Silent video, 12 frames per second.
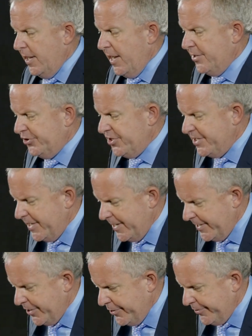is
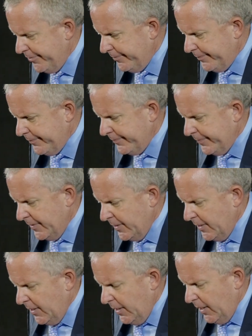near you,
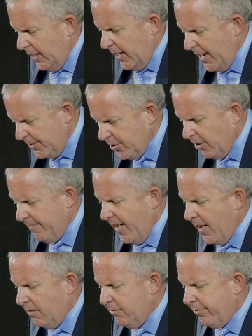in your
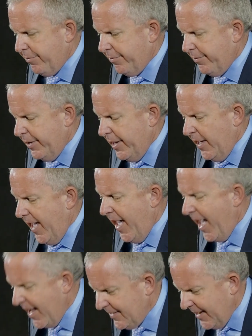mouth,
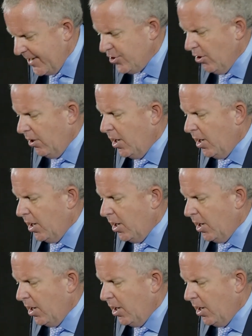and in your